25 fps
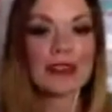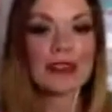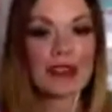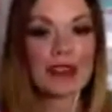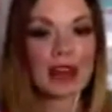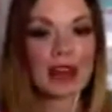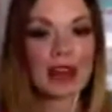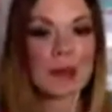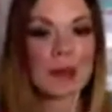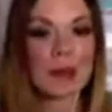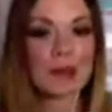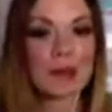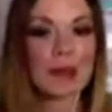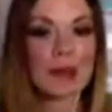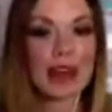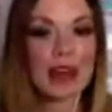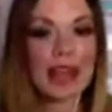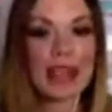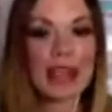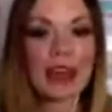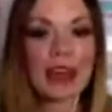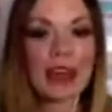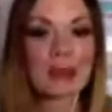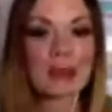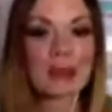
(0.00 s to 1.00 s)
I
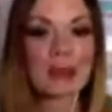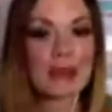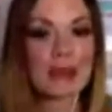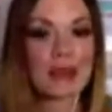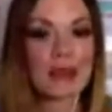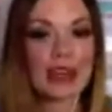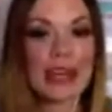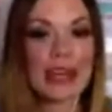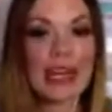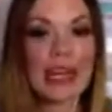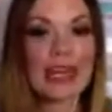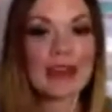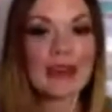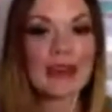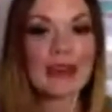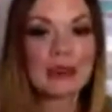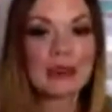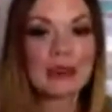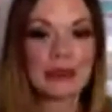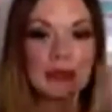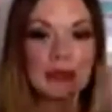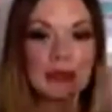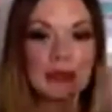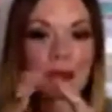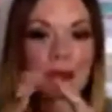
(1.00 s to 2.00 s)
had my fee
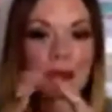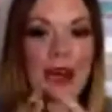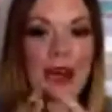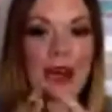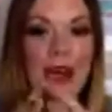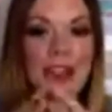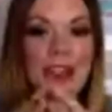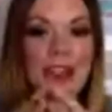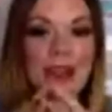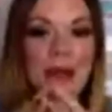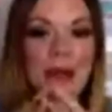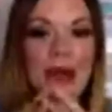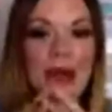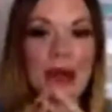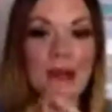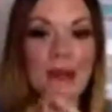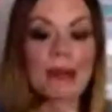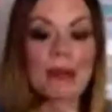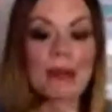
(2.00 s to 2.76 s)
for matching them up.